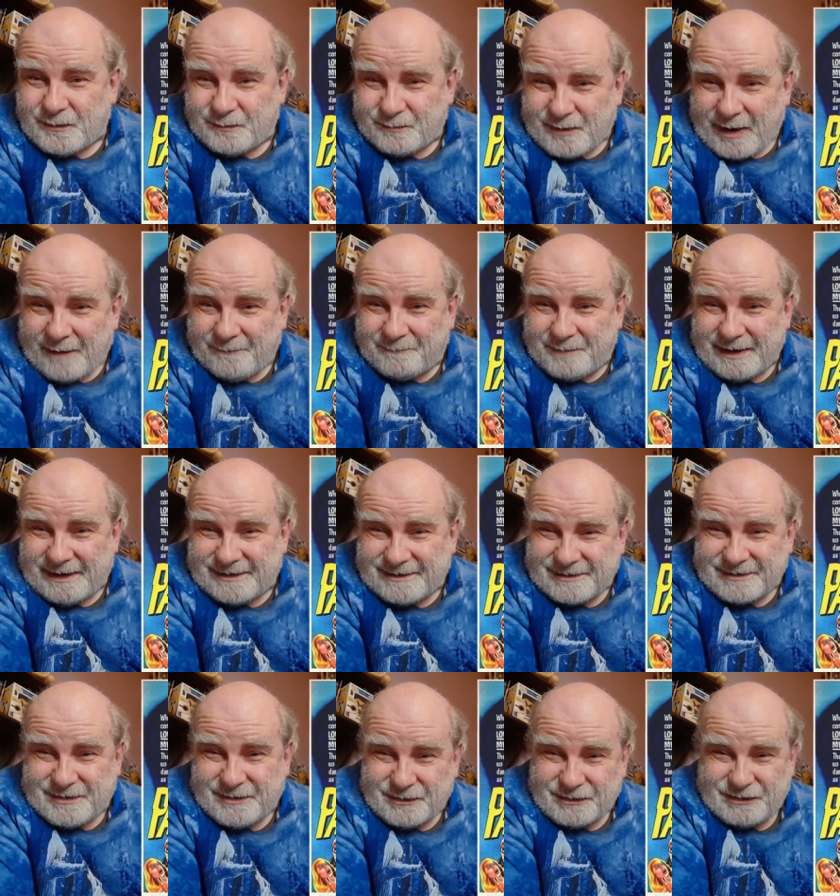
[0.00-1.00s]
got Peter
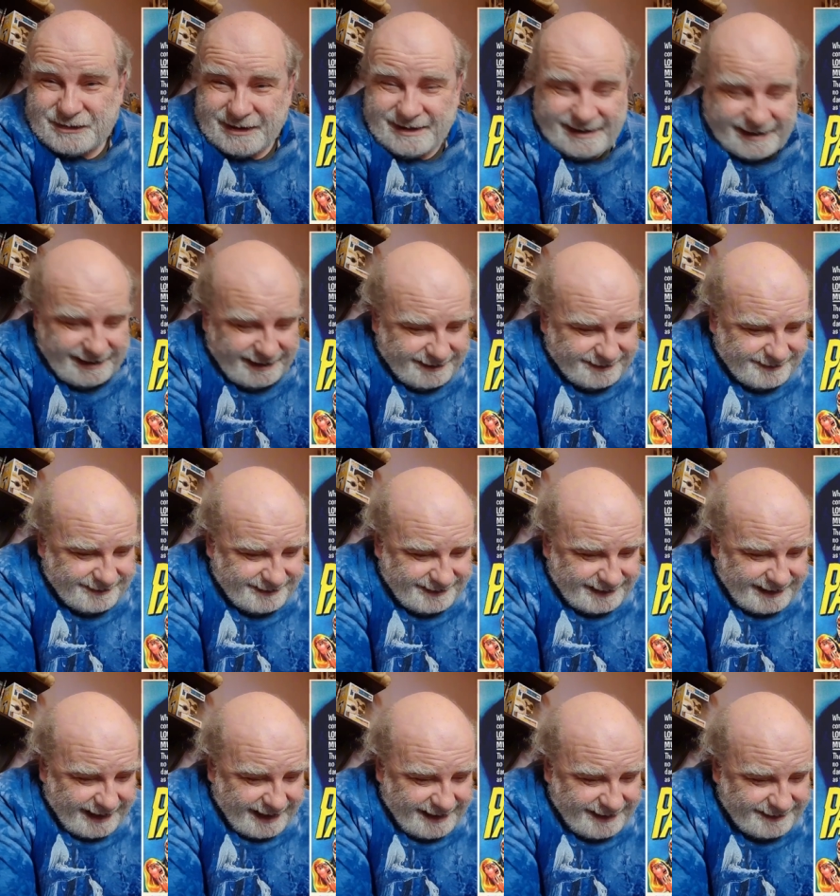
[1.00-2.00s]
Cushing in,
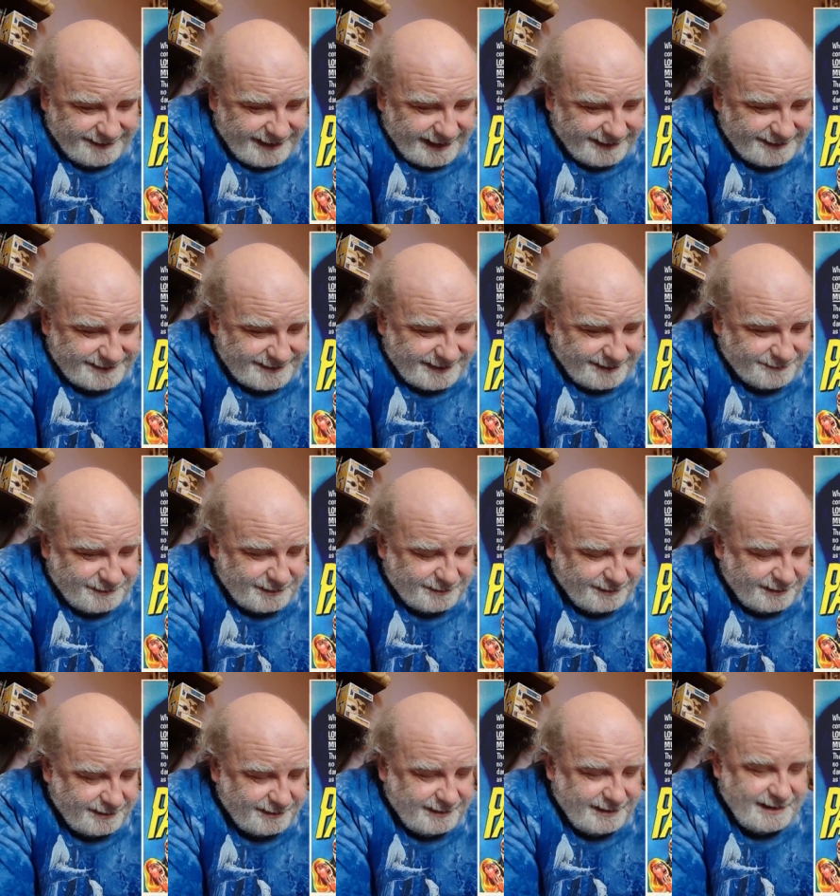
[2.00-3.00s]

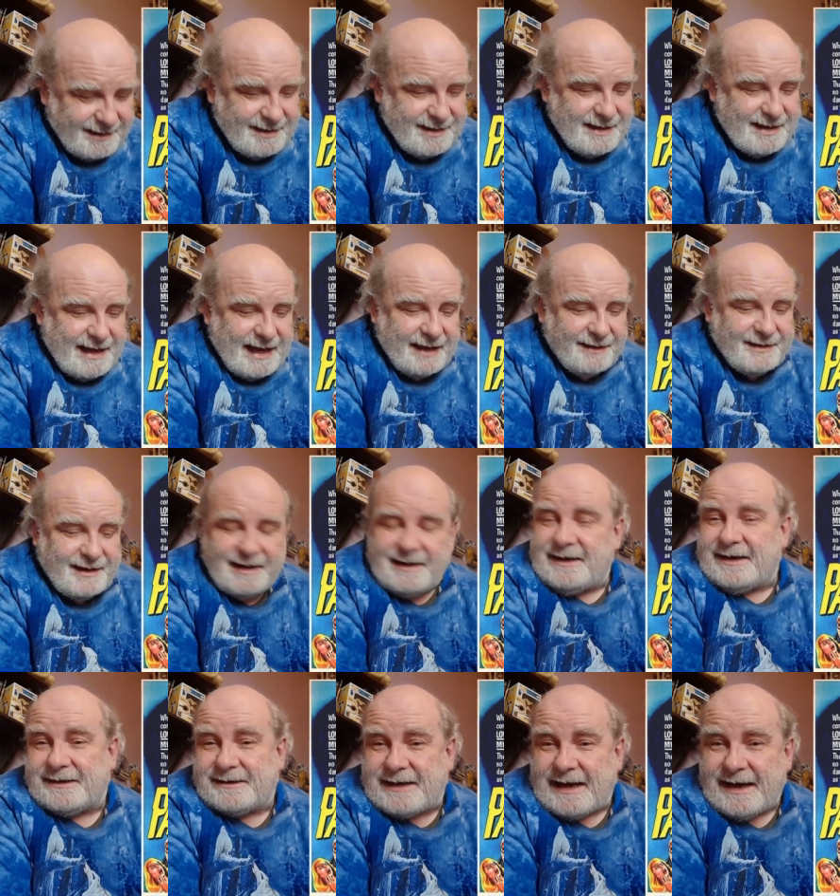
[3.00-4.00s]
1971. And then
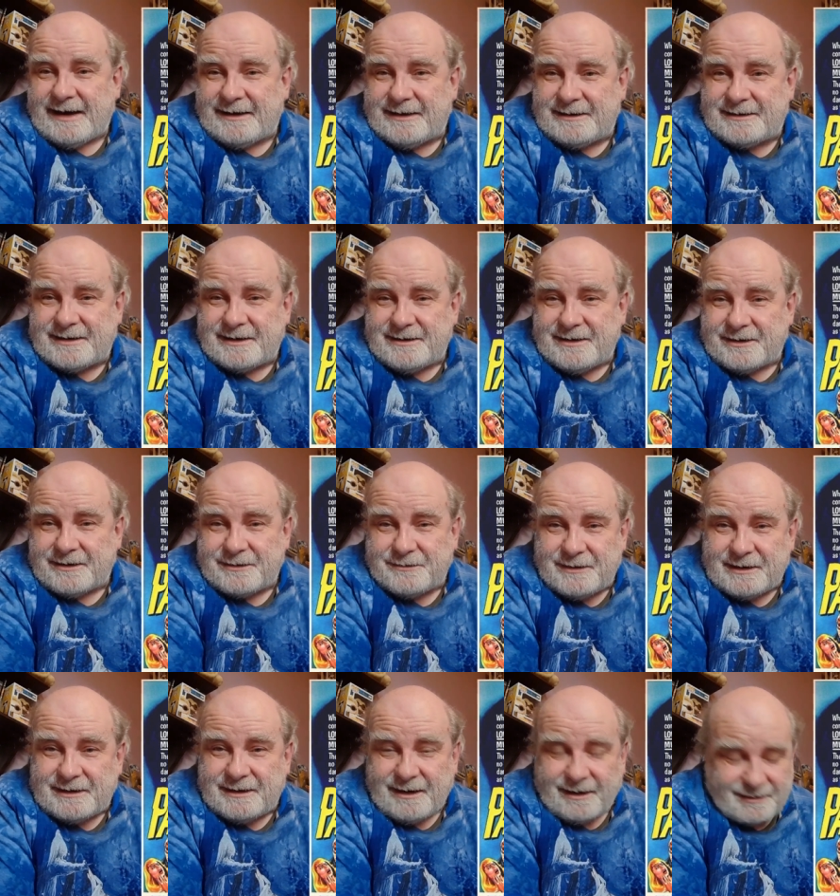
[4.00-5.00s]
again, he's another
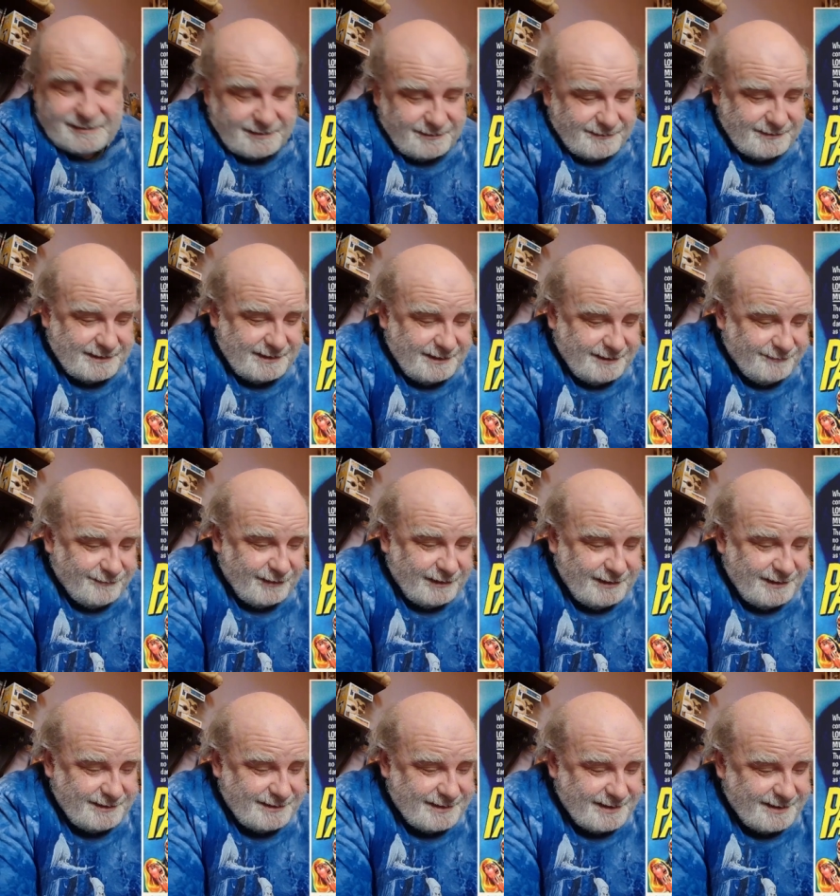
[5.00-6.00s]
with lots of
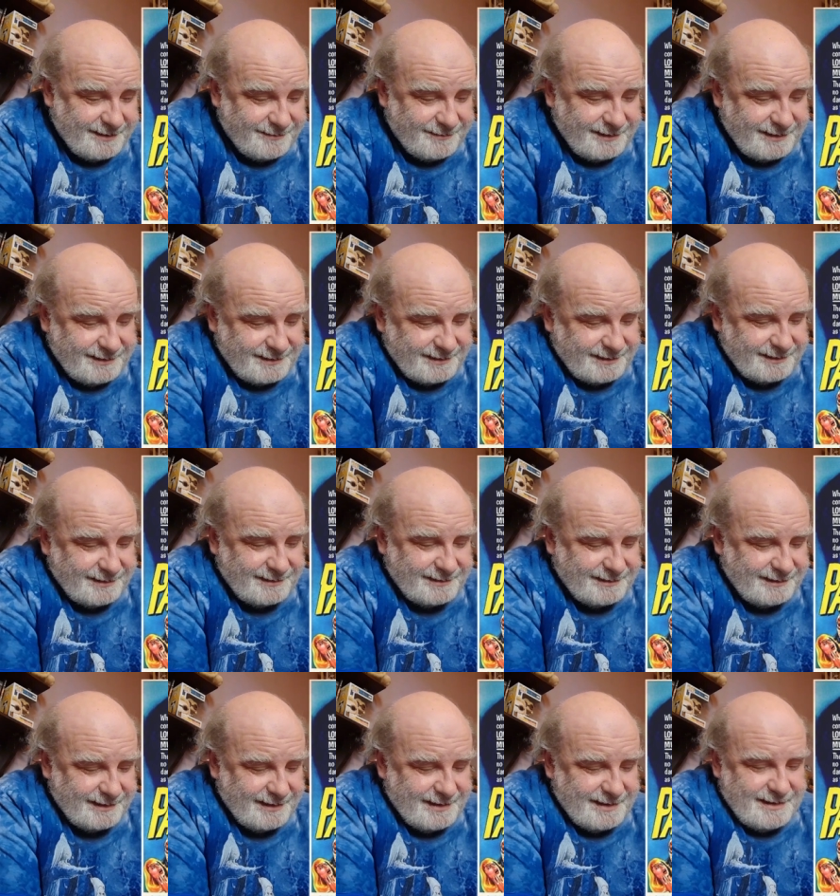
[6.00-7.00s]
TV
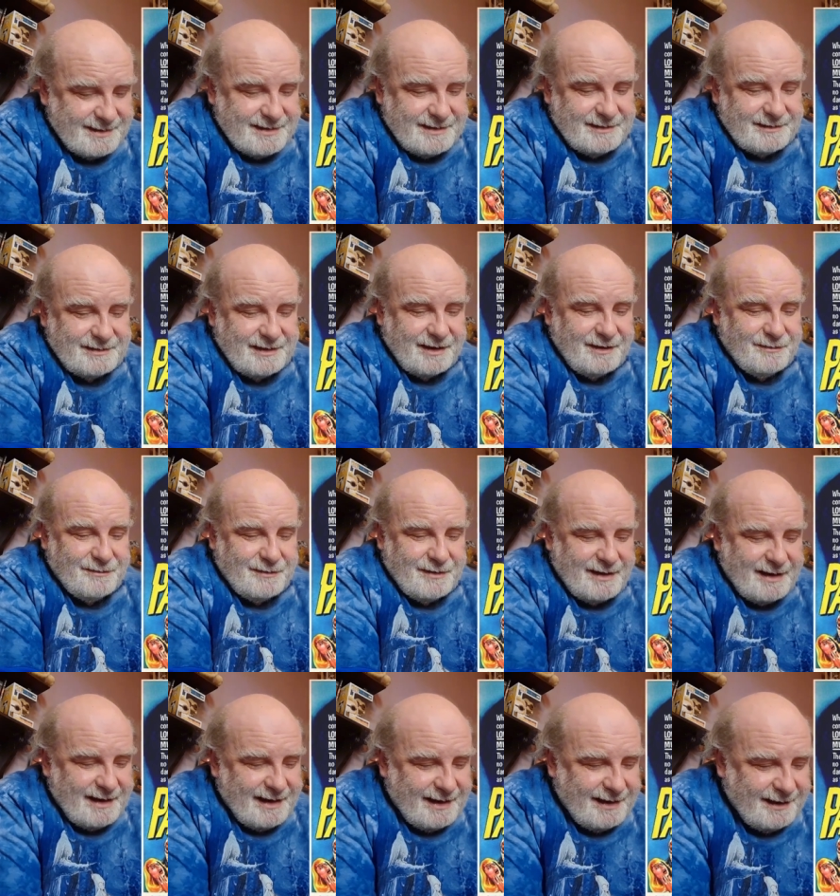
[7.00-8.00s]
series. So,
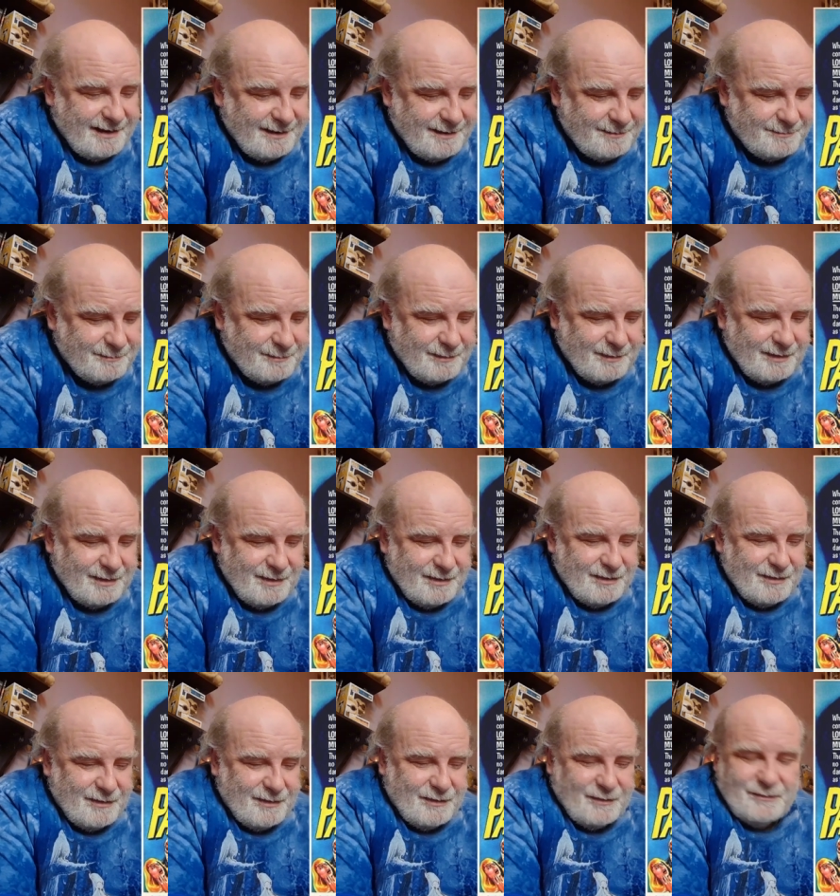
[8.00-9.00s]

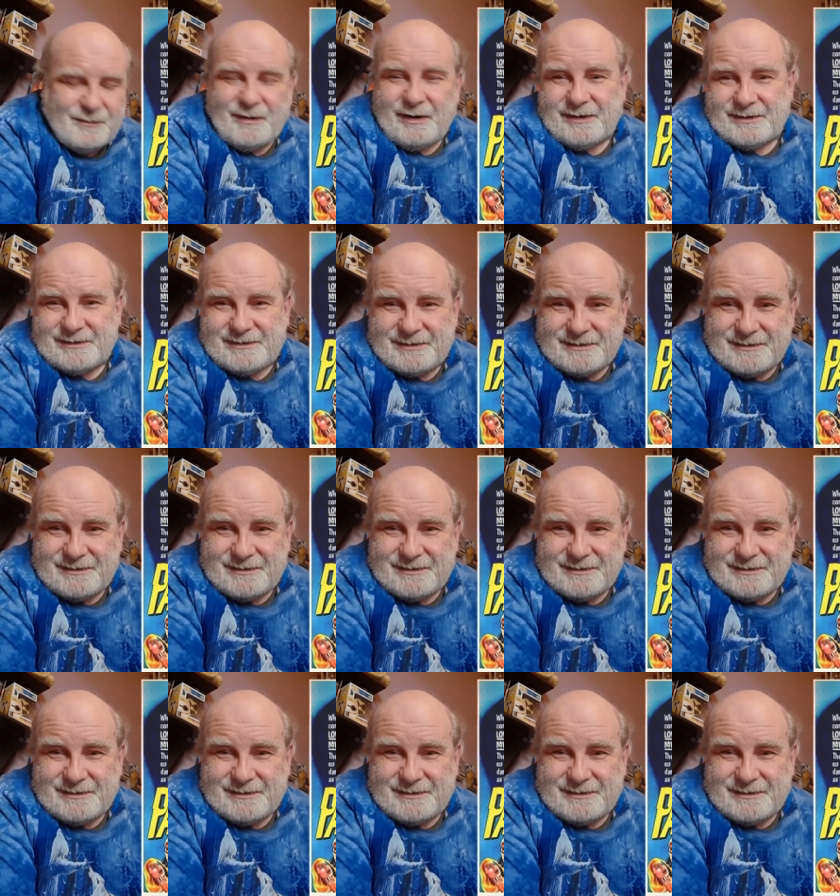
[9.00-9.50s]
what